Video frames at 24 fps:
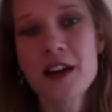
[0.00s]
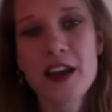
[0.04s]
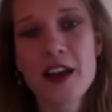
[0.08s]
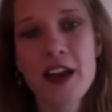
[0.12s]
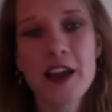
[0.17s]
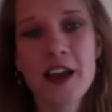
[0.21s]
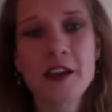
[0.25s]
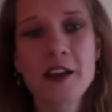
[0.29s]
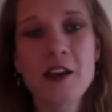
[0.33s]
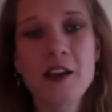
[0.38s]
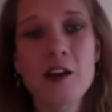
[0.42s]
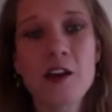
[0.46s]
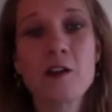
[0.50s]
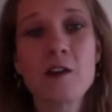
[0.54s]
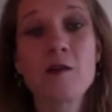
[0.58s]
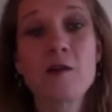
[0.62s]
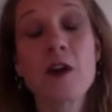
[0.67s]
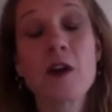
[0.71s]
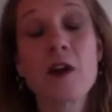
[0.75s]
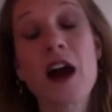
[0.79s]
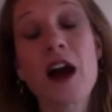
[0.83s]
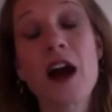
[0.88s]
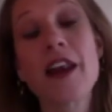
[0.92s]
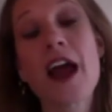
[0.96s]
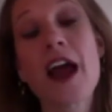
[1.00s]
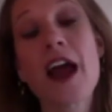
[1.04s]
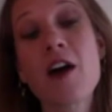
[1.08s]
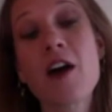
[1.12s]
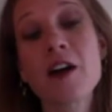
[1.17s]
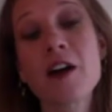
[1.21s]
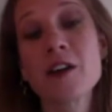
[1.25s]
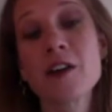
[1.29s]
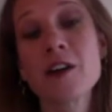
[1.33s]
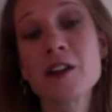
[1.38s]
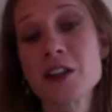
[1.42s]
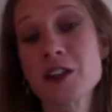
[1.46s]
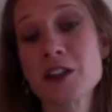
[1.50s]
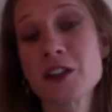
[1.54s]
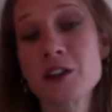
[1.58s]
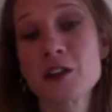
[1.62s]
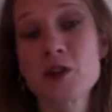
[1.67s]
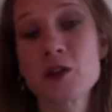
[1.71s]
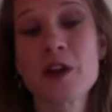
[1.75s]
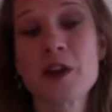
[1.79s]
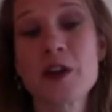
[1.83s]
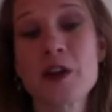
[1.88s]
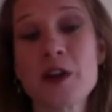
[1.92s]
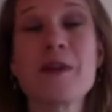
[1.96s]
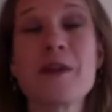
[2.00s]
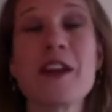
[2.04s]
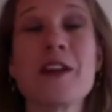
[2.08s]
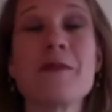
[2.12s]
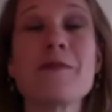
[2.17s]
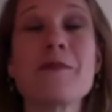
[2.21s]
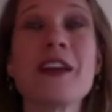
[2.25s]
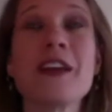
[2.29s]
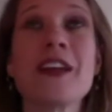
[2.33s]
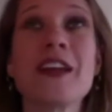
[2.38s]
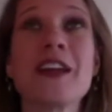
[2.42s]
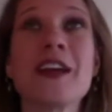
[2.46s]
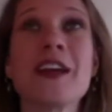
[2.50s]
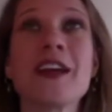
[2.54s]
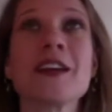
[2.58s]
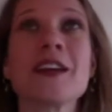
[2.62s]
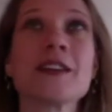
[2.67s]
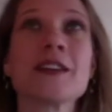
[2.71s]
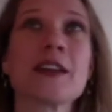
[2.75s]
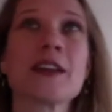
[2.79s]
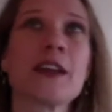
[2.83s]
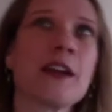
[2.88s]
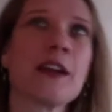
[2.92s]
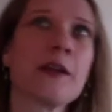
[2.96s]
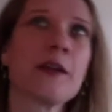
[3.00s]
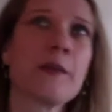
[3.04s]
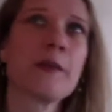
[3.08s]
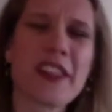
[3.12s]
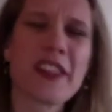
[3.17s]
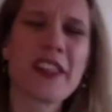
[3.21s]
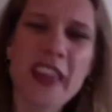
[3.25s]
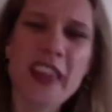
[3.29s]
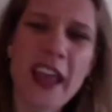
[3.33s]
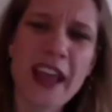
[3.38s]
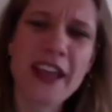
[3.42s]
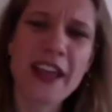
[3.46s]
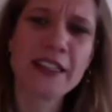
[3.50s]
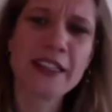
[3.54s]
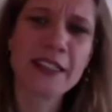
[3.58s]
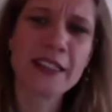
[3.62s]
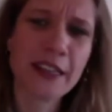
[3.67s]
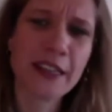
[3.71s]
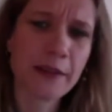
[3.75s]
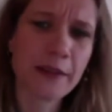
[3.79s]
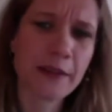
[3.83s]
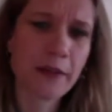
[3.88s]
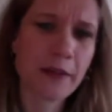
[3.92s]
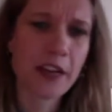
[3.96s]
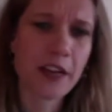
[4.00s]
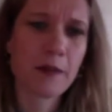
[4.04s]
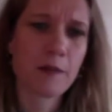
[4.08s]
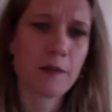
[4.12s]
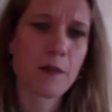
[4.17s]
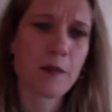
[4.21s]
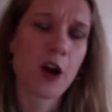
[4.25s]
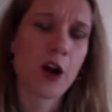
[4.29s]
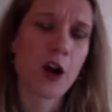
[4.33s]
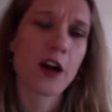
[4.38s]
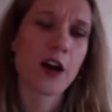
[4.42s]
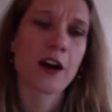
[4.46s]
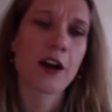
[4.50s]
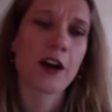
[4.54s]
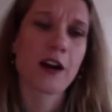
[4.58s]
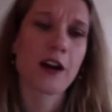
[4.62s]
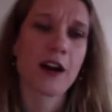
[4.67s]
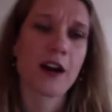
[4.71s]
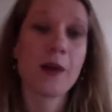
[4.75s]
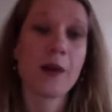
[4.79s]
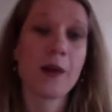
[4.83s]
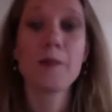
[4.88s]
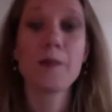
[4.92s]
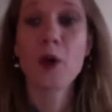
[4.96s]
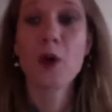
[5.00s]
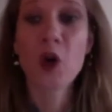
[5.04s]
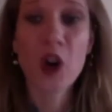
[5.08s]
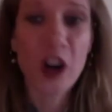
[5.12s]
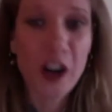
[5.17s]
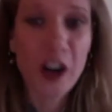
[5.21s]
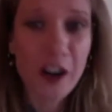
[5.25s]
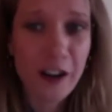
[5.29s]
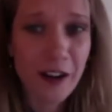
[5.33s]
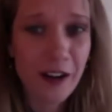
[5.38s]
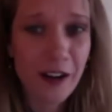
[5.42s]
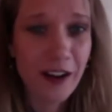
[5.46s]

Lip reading: Now I only do 20-minute meetings, and at about the 18-minute mark, I'm bored.